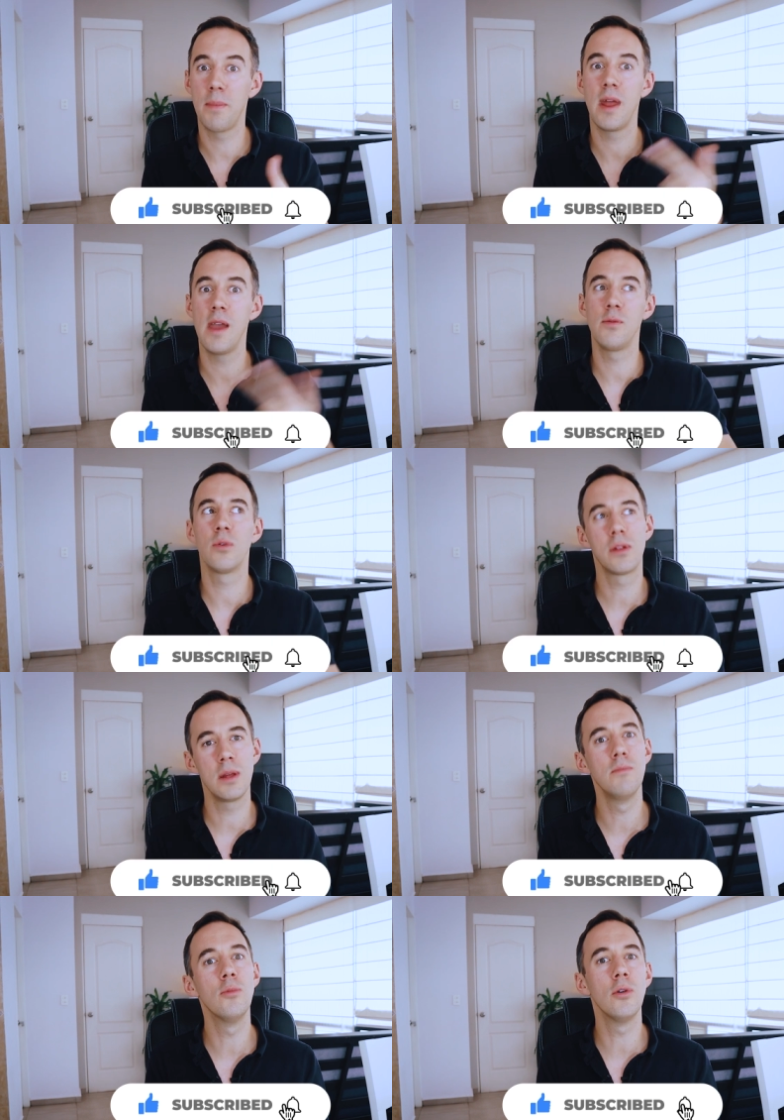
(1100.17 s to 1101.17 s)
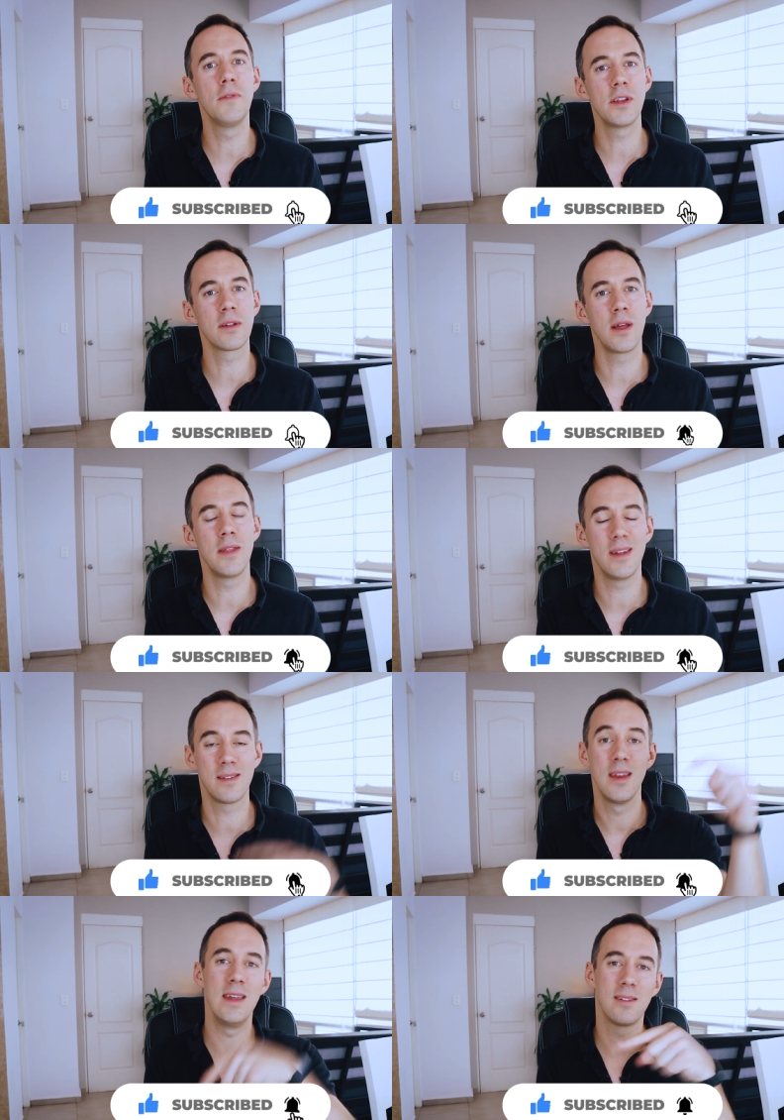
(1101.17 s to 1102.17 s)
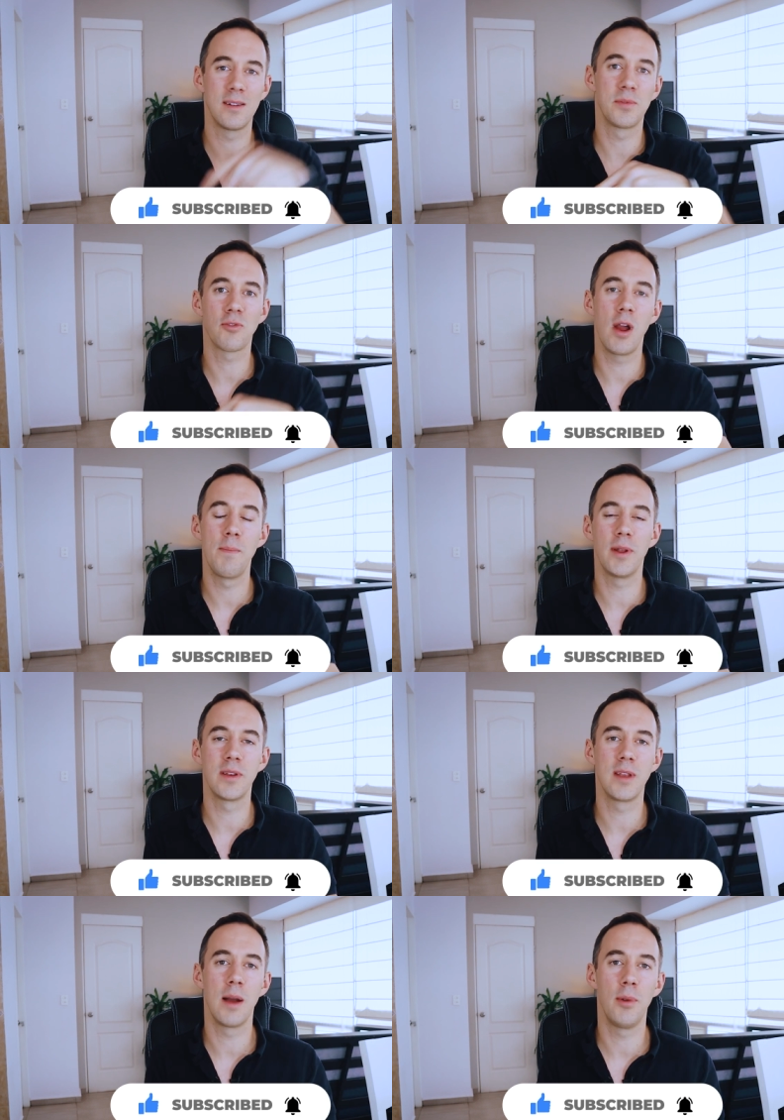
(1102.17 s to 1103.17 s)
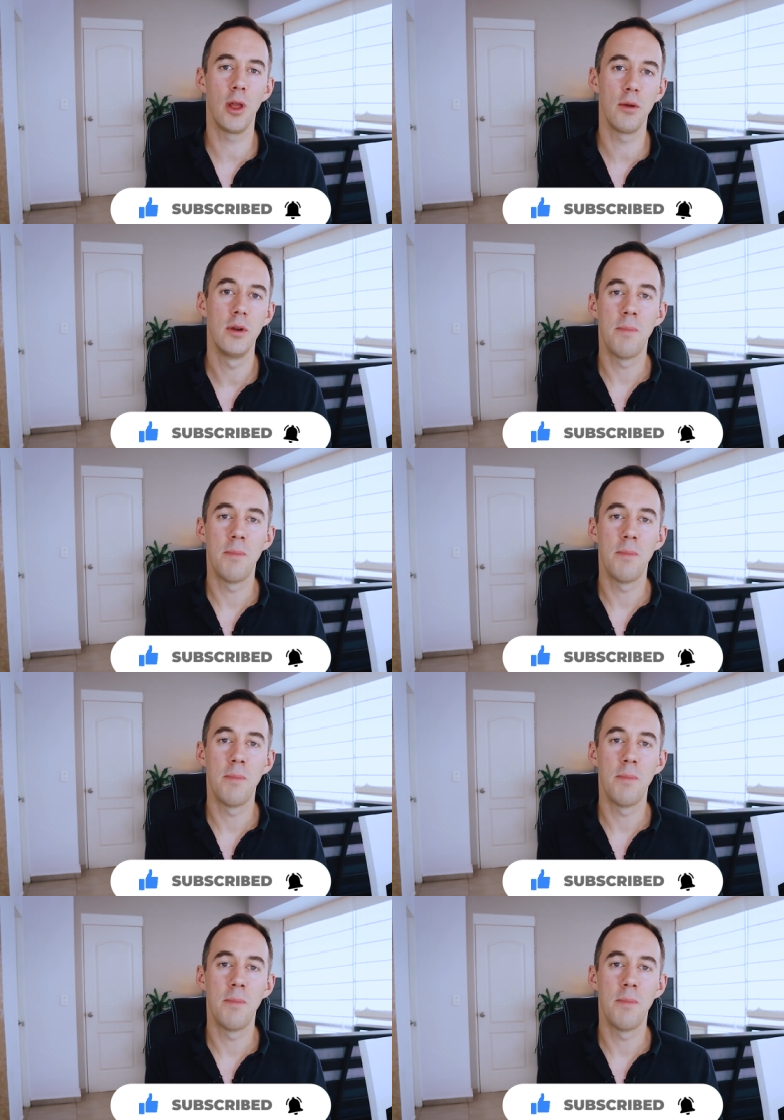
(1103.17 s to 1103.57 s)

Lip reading: And hey, if you want to see more videos like this, hit the subscribe button down below.